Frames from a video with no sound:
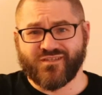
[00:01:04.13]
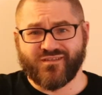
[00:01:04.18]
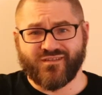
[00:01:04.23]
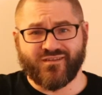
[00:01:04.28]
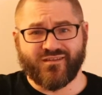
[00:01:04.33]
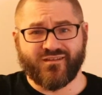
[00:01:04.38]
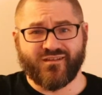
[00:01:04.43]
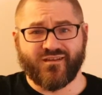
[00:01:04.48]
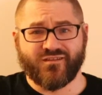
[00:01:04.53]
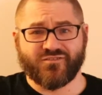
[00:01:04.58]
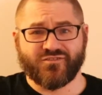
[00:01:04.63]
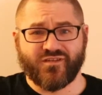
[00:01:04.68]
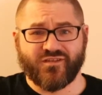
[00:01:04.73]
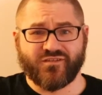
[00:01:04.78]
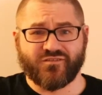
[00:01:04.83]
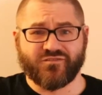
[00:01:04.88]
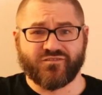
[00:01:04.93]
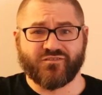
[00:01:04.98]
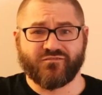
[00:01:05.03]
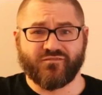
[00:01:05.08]
in on
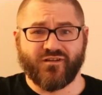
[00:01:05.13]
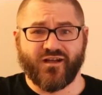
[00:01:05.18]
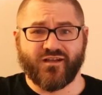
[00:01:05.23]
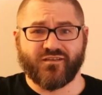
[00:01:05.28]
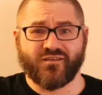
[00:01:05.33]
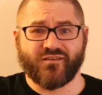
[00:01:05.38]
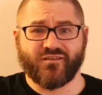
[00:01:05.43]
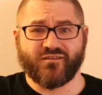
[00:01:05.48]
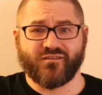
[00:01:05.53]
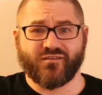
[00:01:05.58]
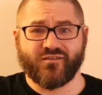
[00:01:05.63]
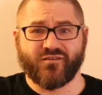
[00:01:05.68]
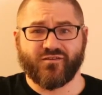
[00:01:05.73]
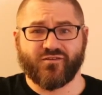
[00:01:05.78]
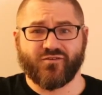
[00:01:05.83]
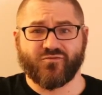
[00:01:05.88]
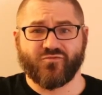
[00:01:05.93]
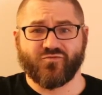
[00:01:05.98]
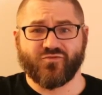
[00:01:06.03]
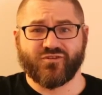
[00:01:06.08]
Czechoslovakia
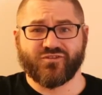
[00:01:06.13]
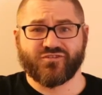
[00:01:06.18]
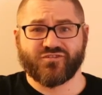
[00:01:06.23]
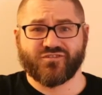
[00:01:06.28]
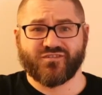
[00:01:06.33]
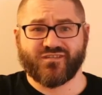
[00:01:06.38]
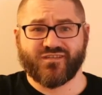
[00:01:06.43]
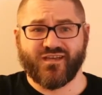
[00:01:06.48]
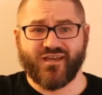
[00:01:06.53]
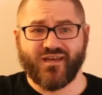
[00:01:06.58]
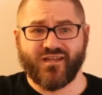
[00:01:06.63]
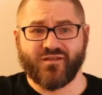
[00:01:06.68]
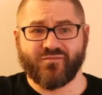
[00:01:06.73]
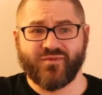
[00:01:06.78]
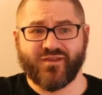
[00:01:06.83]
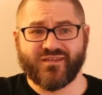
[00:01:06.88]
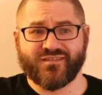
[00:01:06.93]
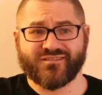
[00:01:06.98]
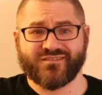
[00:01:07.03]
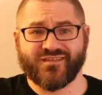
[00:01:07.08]
here, which kind of
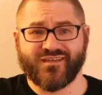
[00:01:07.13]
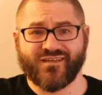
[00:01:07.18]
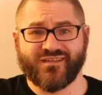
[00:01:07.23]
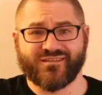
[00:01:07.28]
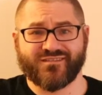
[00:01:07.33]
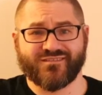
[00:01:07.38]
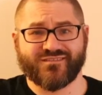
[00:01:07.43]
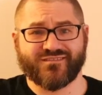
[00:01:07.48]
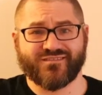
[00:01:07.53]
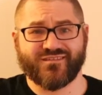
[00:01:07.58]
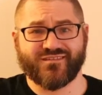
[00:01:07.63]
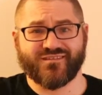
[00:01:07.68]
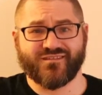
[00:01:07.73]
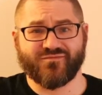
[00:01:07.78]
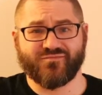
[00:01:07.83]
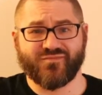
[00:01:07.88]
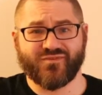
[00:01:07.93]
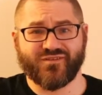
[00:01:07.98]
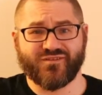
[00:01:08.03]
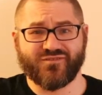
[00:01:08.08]
makes sense. It
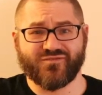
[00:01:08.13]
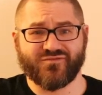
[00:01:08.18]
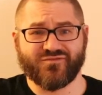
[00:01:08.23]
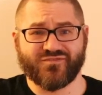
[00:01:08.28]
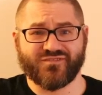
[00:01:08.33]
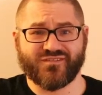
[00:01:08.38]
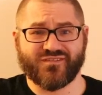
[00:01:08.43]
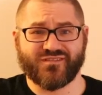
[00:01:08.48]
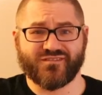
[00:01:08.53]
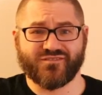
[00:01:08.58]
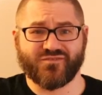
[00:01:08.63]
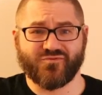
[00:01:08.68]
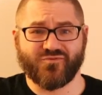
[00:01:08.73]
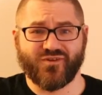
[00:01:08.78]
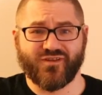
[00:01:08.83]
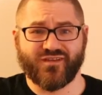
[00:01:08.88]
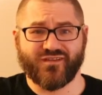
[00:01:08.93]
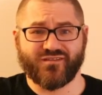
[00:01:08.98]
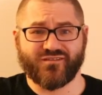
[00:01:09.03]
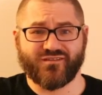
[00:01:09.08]
can be used as a
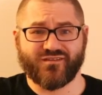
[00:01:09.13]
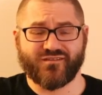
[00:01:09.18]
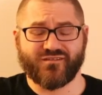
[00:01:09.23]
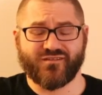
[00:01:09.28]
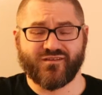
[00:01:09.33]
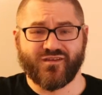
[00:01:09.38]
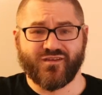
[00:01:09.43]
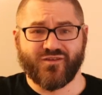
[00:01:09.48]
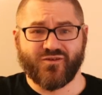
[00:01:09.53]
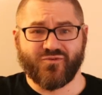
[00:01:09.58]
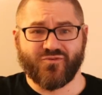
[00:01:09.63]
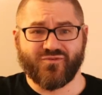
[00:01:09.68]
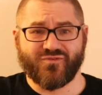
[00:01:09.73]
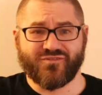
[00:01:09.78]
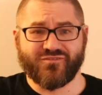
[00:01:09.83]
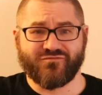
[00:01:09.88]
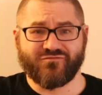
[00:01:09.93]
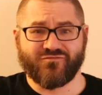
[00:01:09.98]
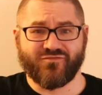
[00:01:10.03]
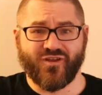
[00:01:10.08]
way to
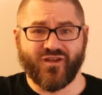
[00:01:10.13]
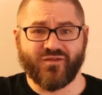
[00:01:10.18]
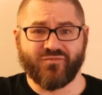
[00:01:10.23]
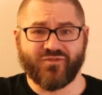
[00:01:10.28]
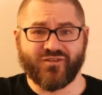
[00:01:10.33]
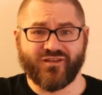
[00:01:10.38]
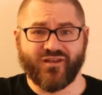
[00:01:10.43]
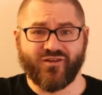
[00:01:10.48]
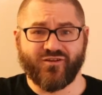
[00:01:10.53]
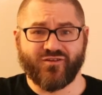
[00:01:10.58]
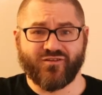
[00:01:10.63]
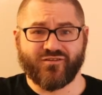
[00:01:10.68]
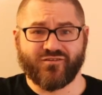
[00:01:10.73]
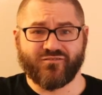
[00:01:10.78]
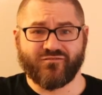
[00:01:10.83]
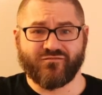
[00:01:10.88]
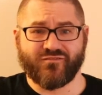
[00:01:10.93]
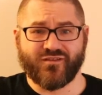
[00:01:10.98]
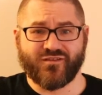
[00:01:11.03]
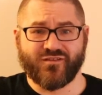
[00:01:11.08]
really frame the
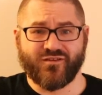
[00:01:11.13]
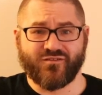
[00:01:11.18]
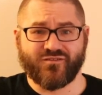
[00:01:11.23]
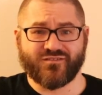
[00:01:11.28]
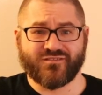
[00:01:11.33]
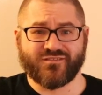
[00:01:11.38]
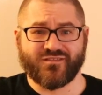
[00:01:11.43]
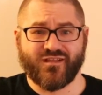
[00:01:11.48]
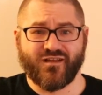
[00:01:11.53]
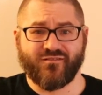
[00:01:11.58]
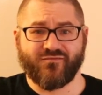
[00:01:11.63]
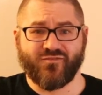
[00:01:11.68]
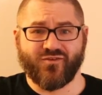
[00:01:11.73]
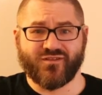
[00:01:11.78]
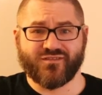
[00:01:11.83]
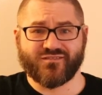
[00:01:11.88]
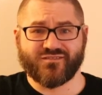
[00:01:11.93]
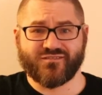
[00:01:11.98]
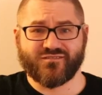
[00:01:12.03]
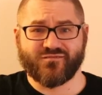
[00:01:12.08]
narrative that Jaroslav
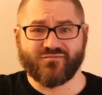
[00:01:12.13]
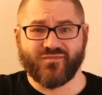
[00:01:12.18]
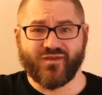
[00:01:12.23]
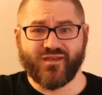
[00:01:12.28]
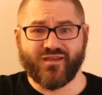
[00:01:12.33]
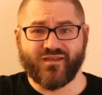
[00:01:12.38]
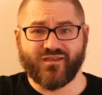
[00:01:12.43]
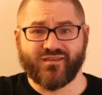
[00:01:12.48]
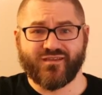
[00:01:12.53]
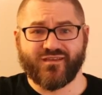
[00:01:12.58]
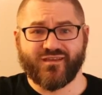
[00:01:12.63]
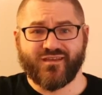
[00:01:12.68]
wants to make.